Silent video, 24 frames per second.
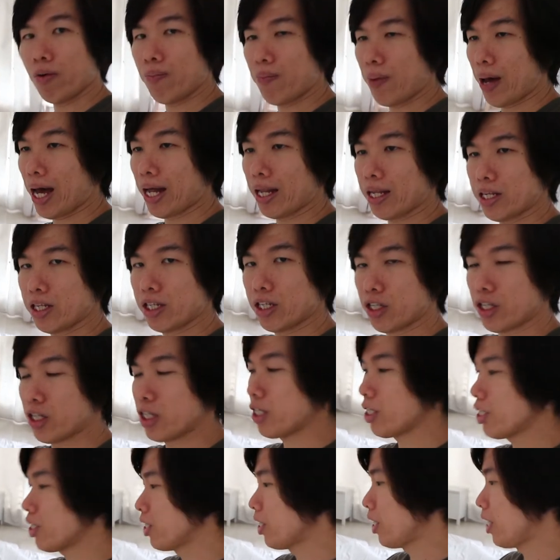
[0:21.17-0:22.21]
bed
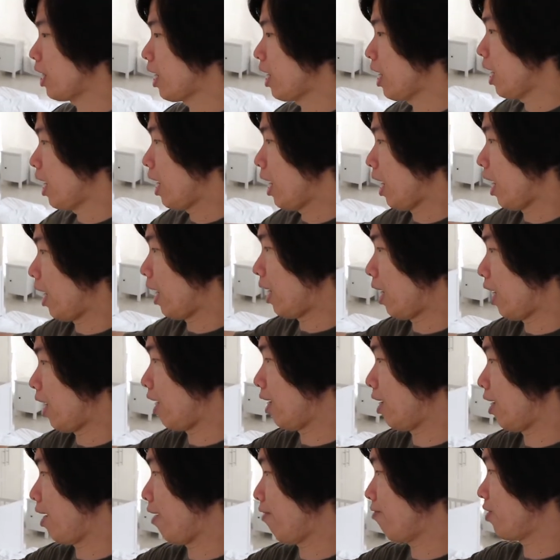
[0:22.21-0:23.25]
here, and I
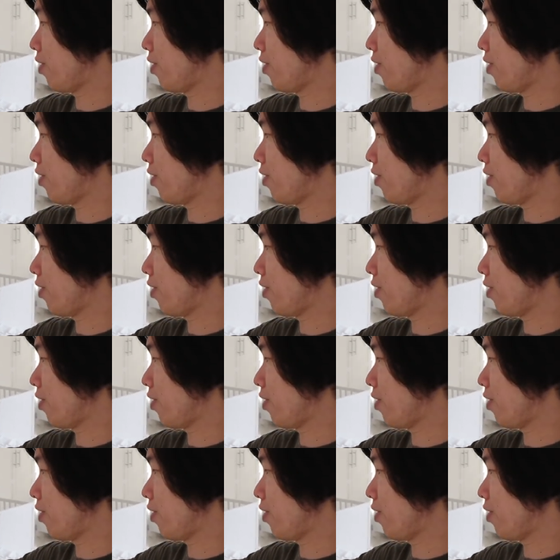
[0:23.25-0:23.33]
have